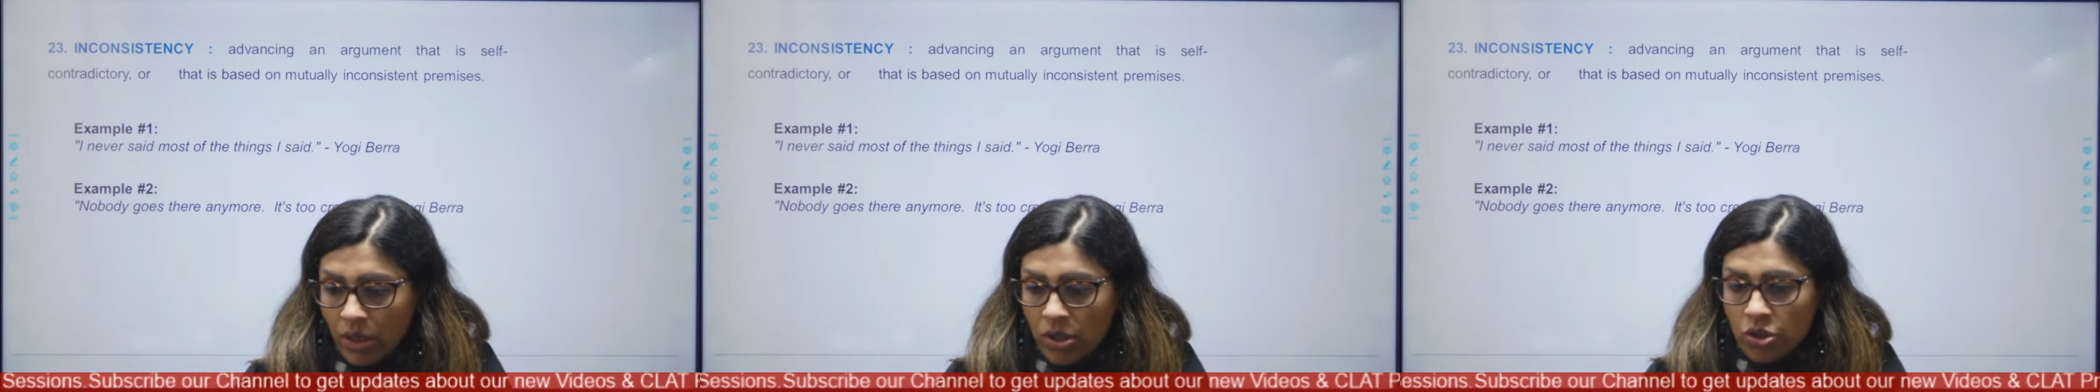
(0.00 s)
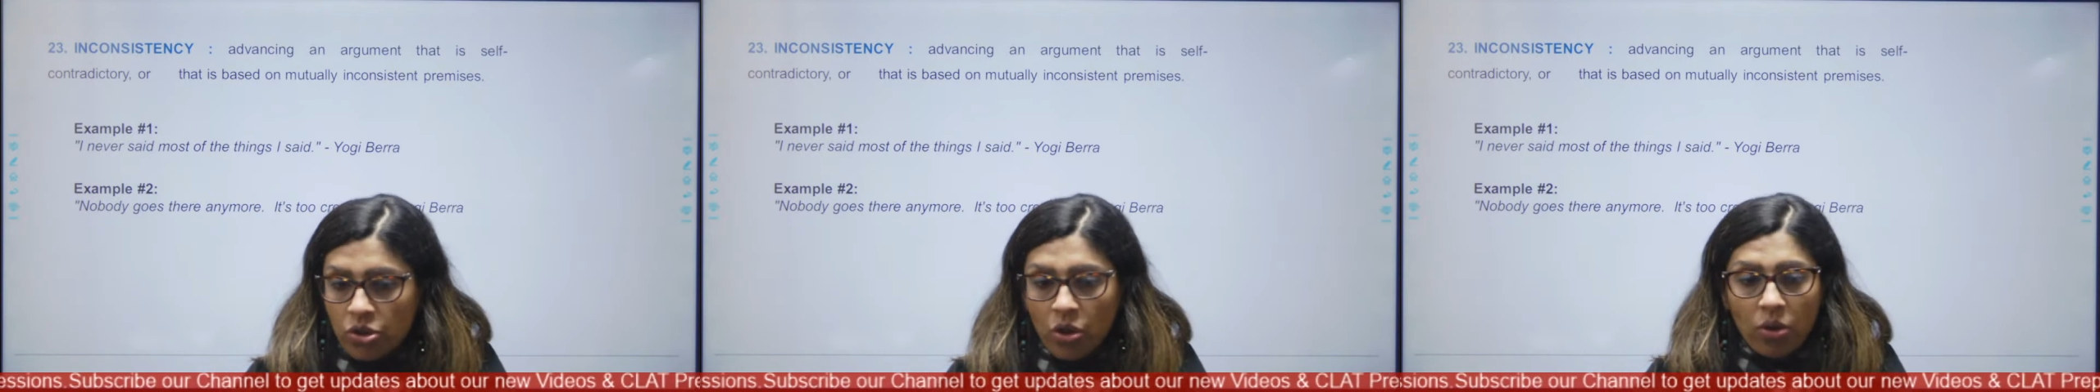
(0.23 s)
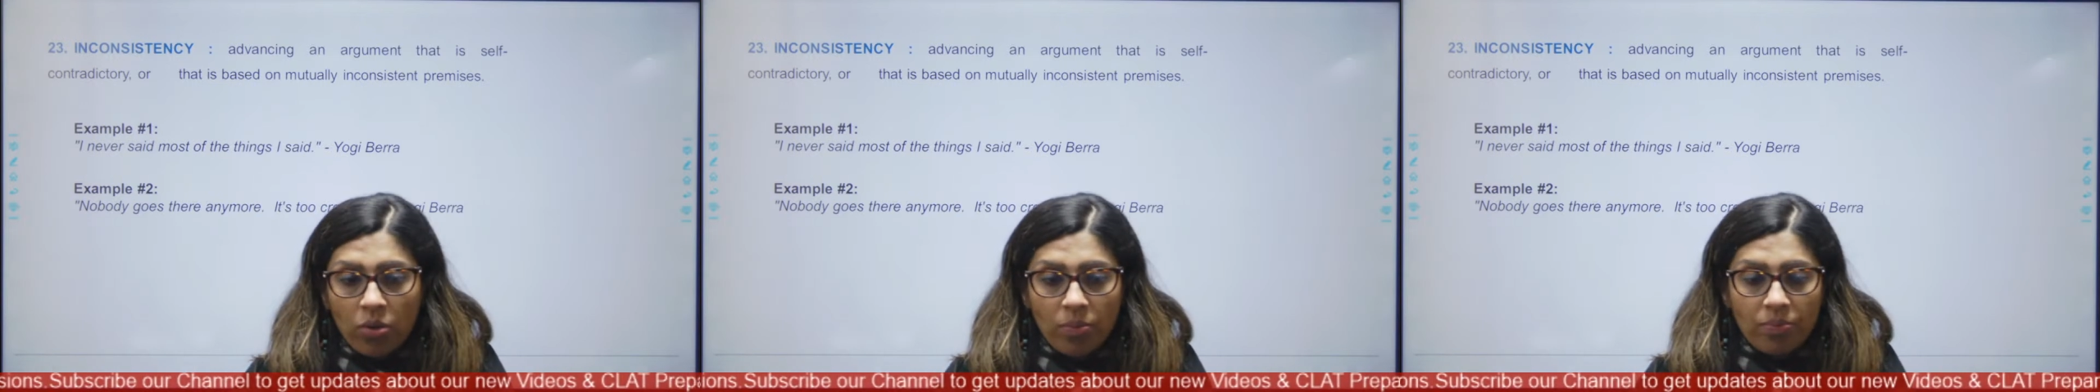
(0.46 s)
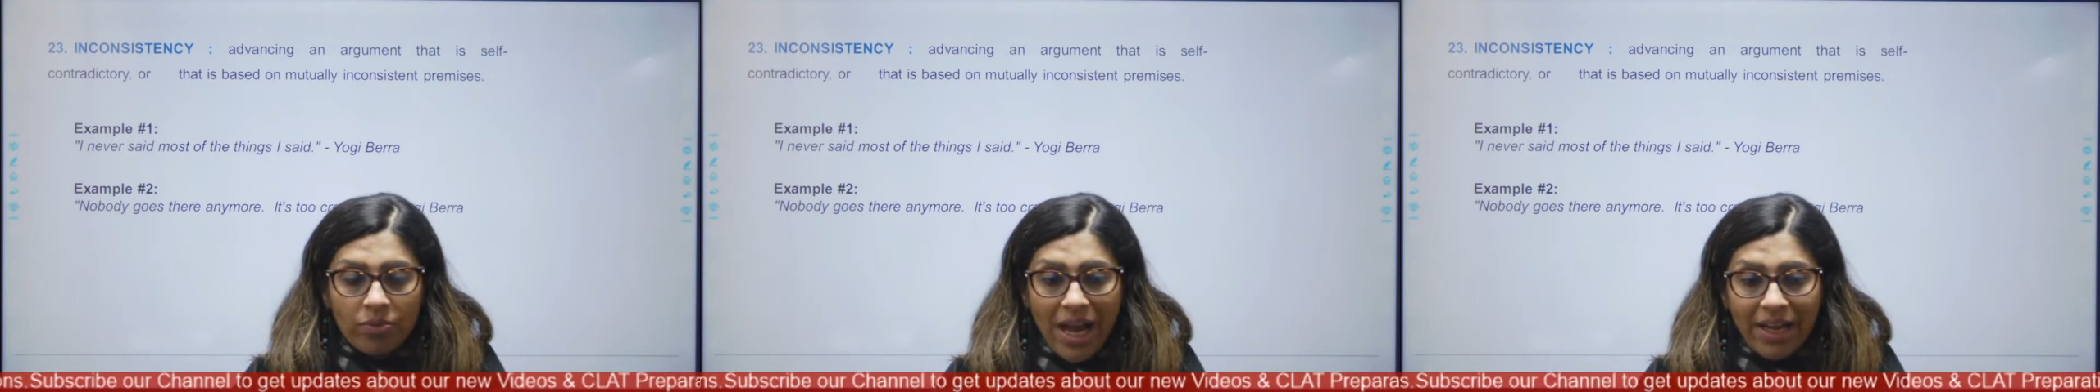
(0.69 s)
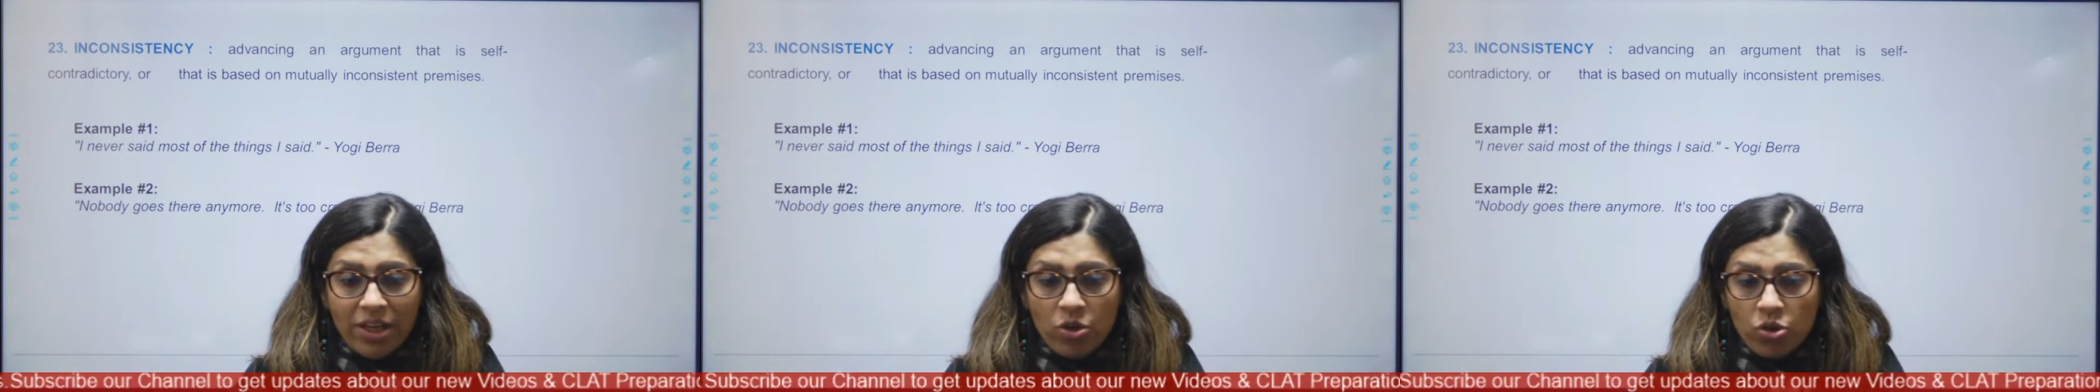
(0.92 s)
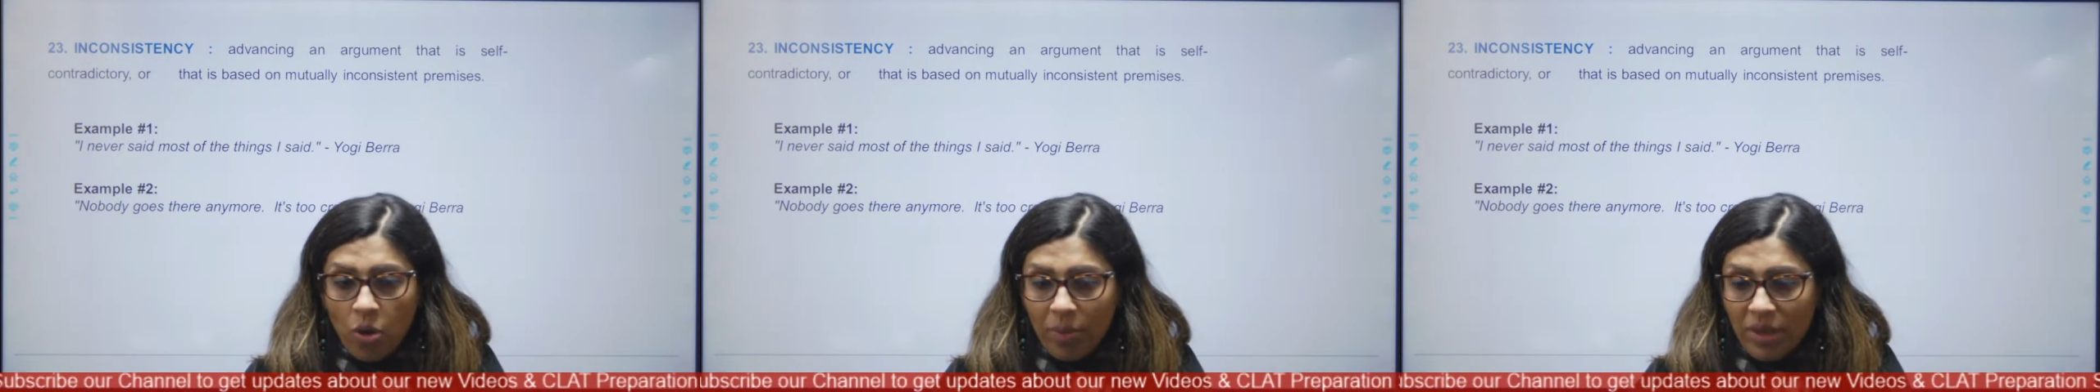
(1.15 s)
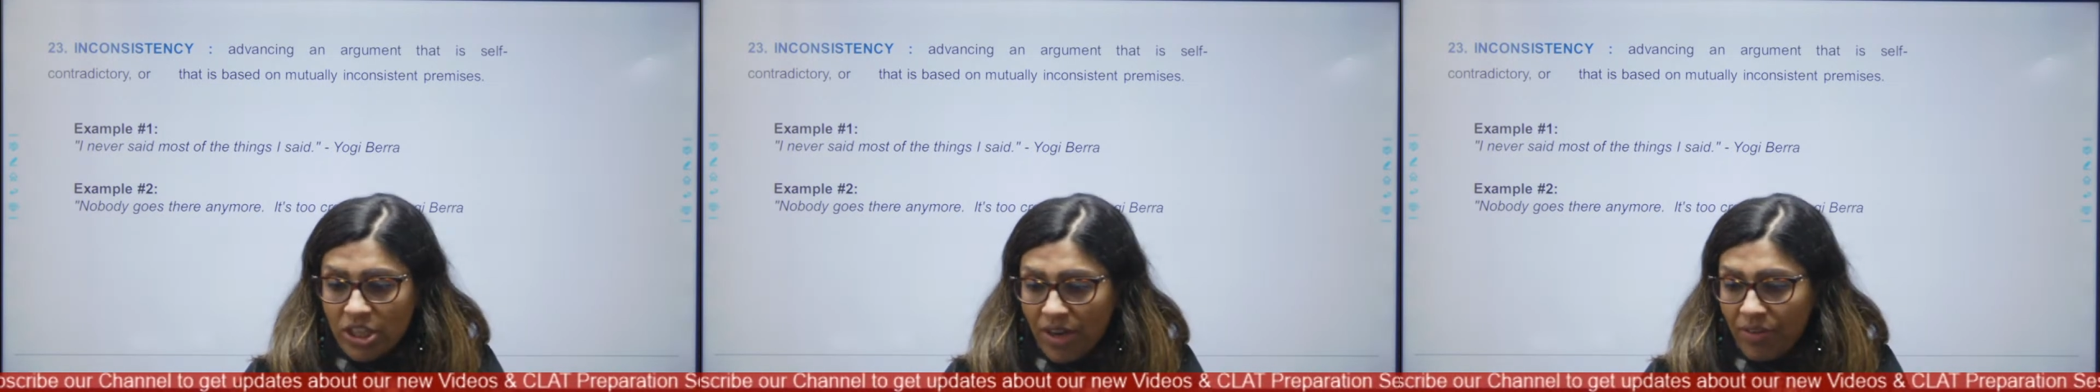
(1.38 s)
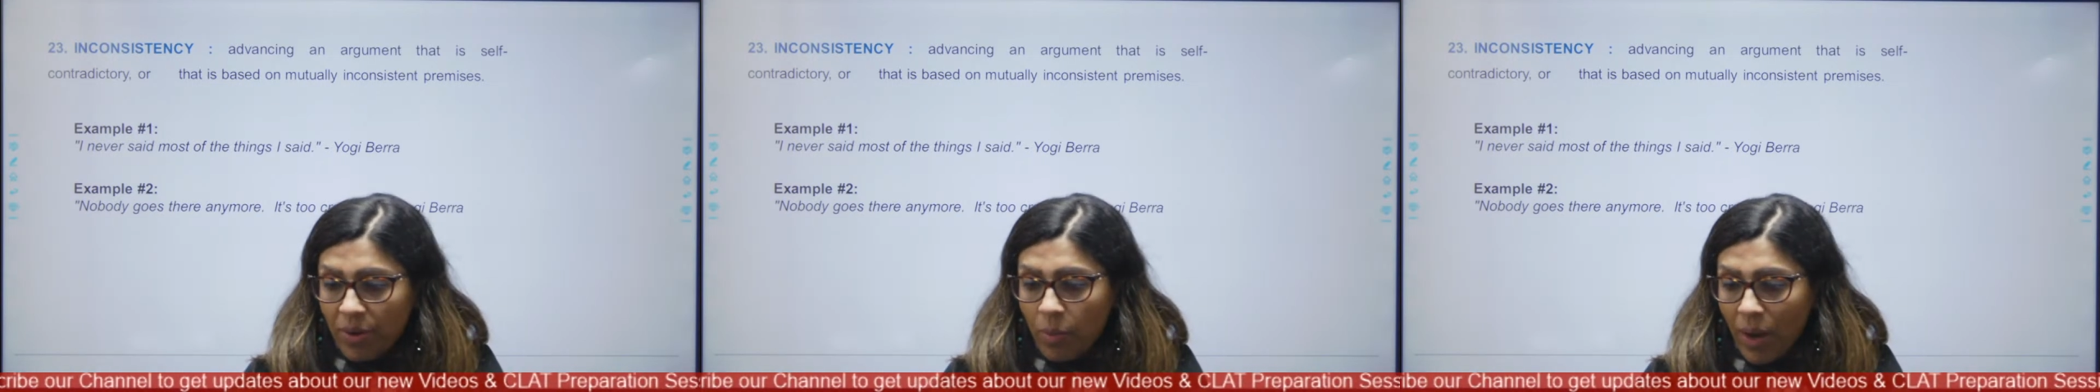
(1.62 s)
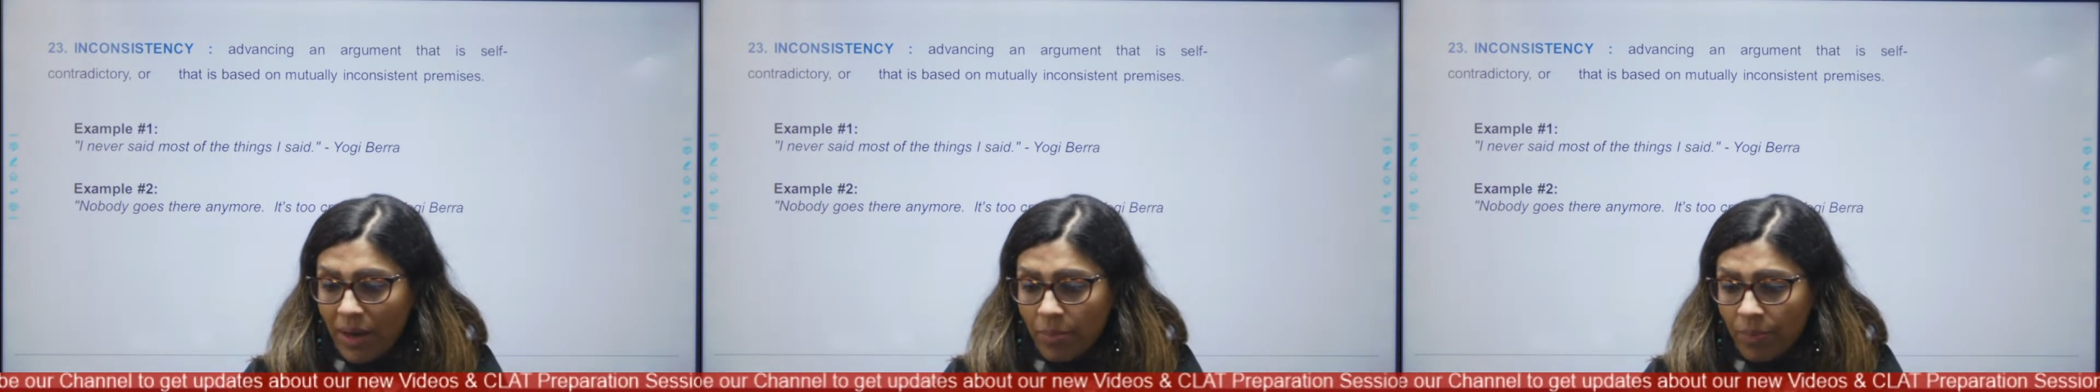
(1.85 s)
So thank you so much,
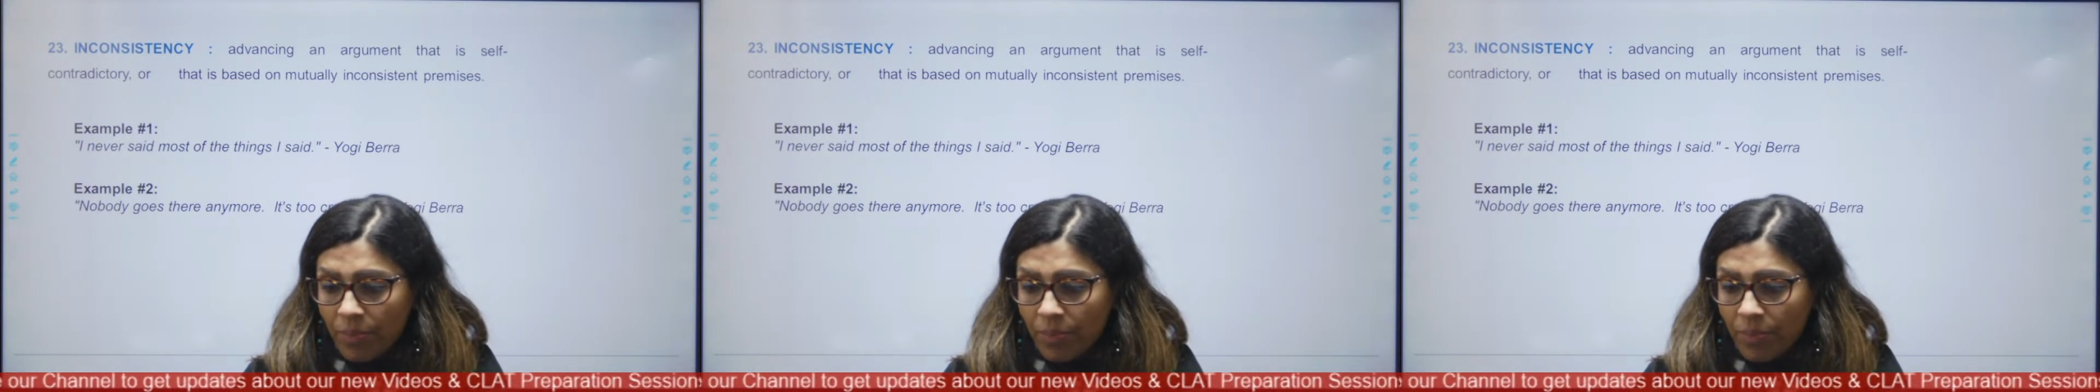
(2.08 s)
everyone.